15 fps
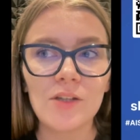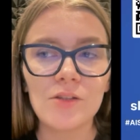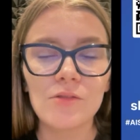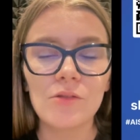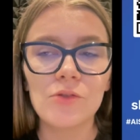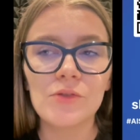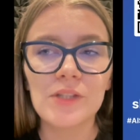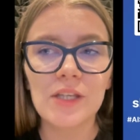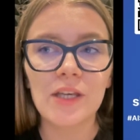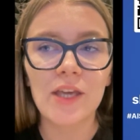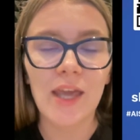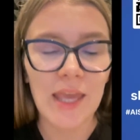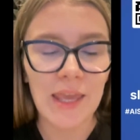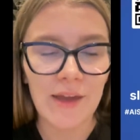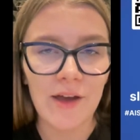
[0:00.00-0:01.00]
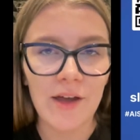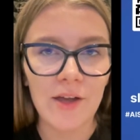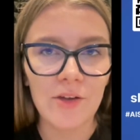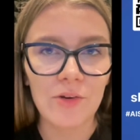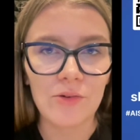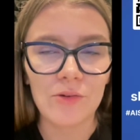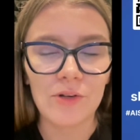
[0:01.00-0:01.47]
using AI
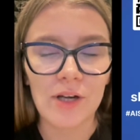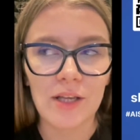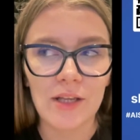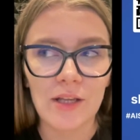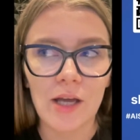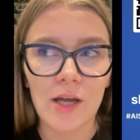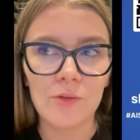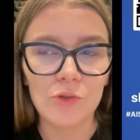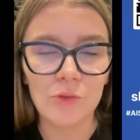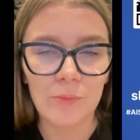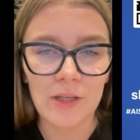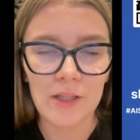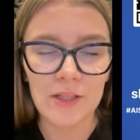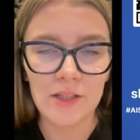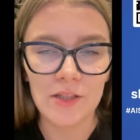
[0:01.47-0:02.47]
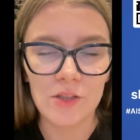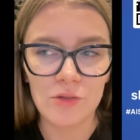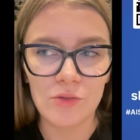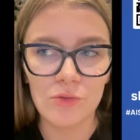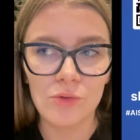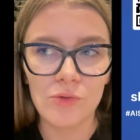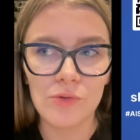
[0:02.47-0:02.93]
or automated
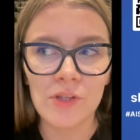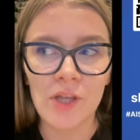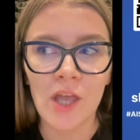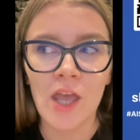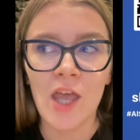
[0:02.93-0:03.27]
tools